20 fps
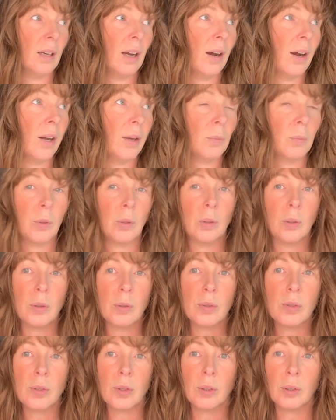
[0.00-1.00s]
I will
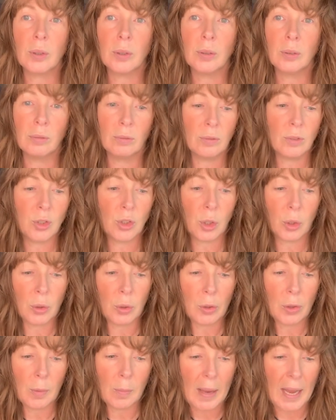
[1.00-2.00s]
also show
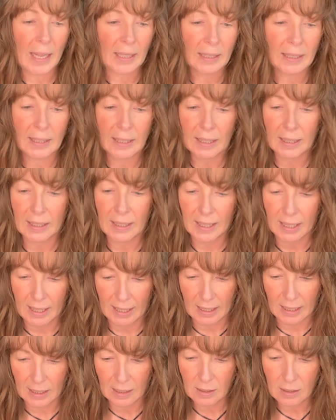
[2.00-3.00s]
you the palette
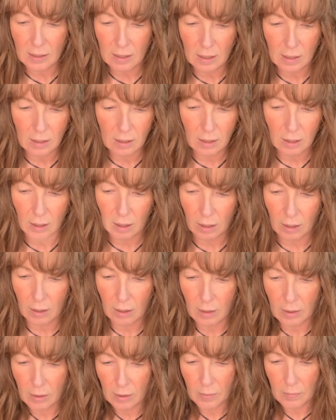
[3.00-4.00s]
again.
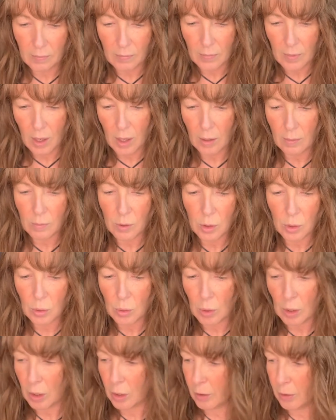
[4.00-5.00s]
Um, and I'm
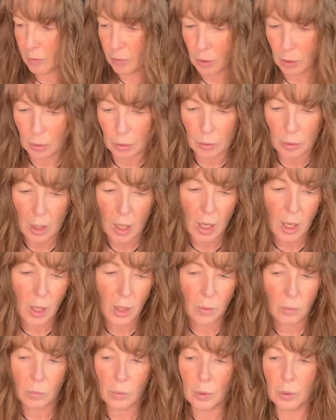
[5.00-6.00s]
sure a lot of you
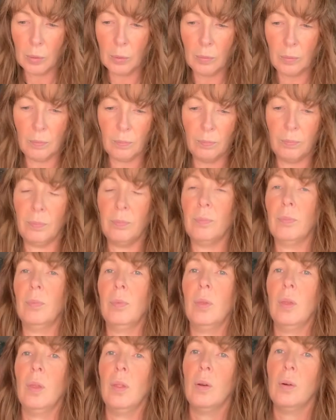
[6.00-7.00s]
will
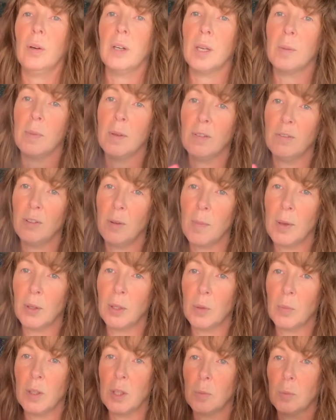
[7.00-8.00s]
already be
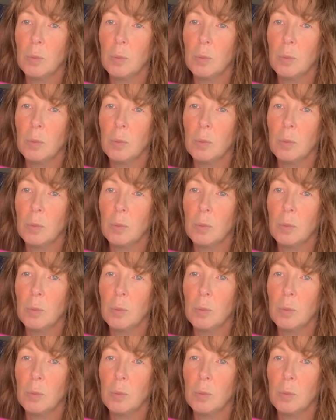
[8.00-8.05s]
familiar with